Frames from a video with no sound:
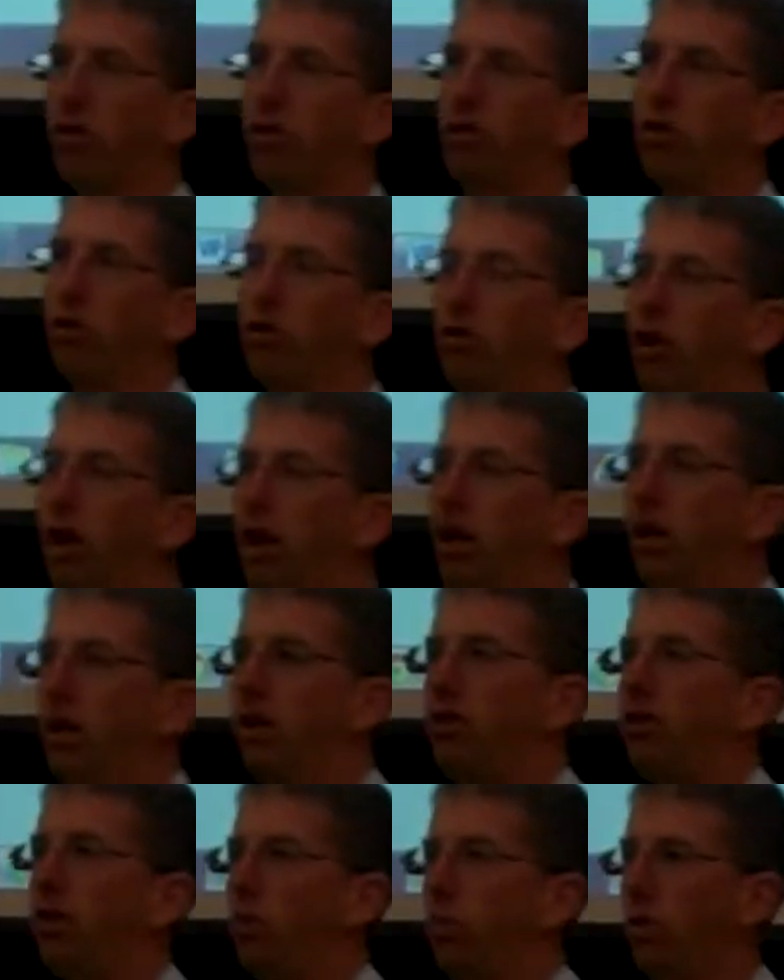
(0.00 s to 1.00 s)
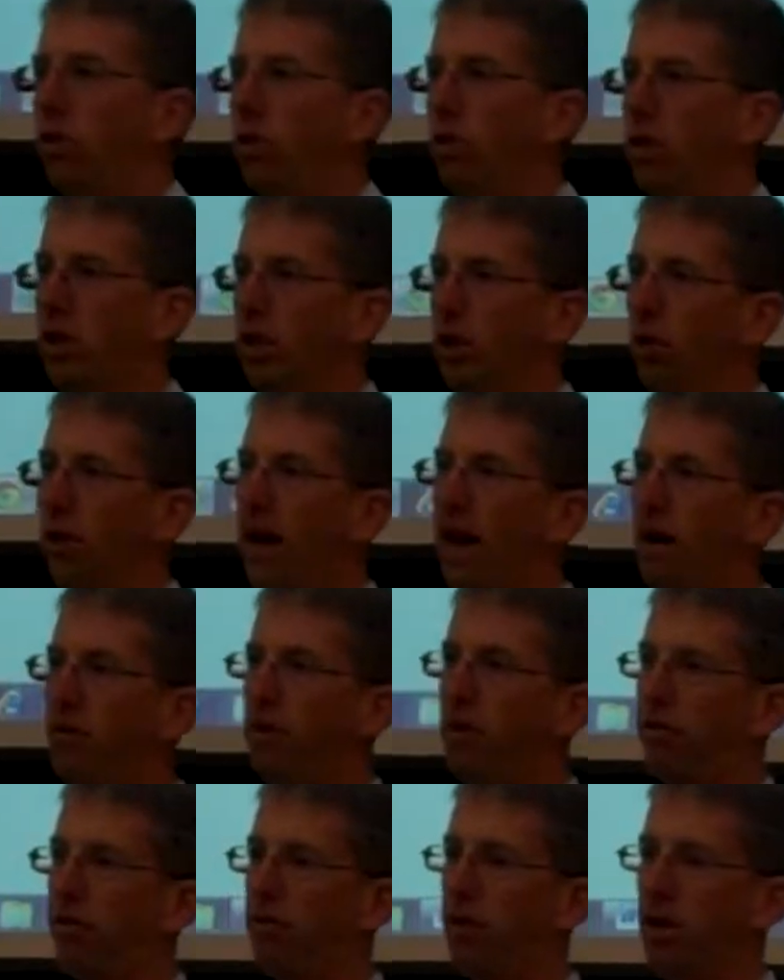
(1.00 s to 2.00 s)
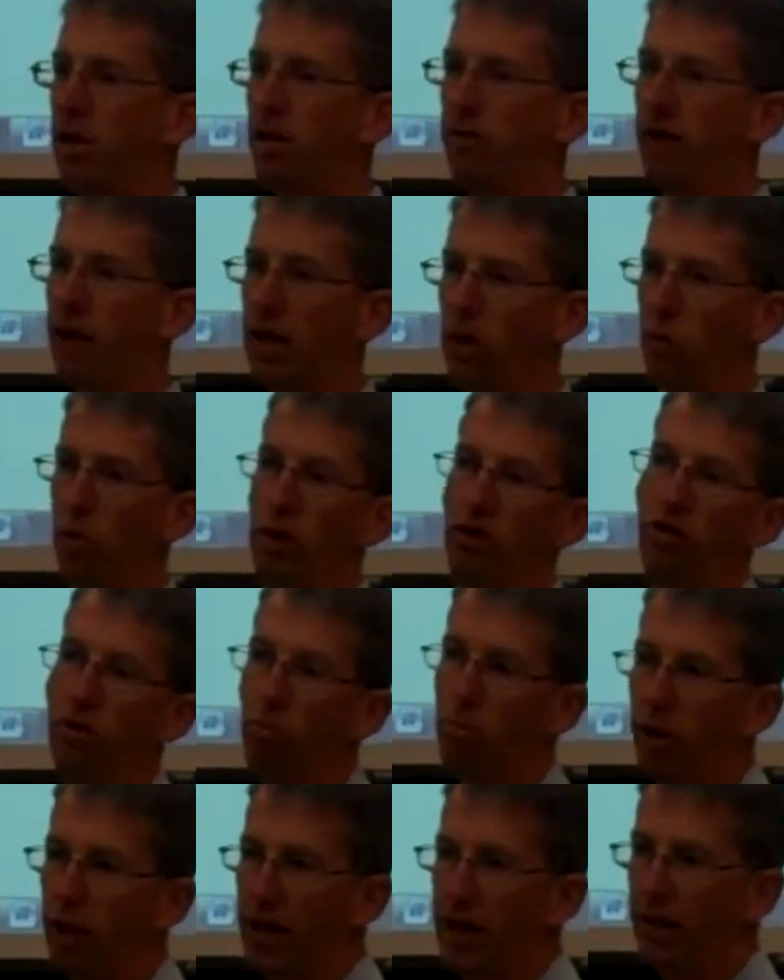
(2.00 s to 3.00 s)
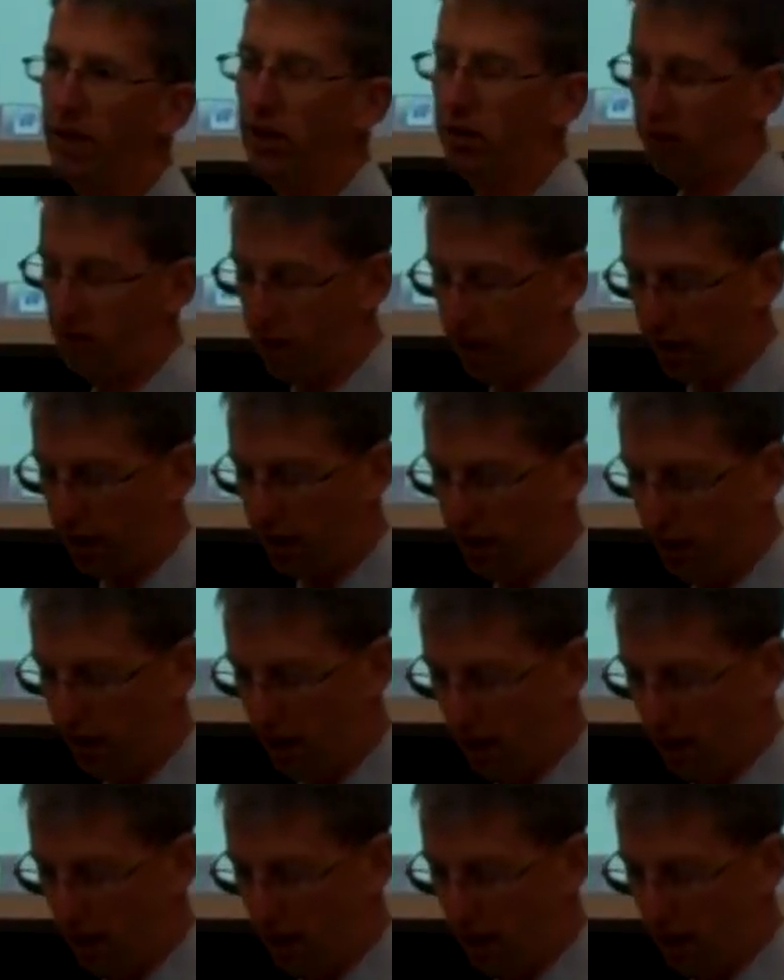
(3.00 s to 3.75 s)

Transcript: There's a checklist that you have in the front of your evaluation plan that's there.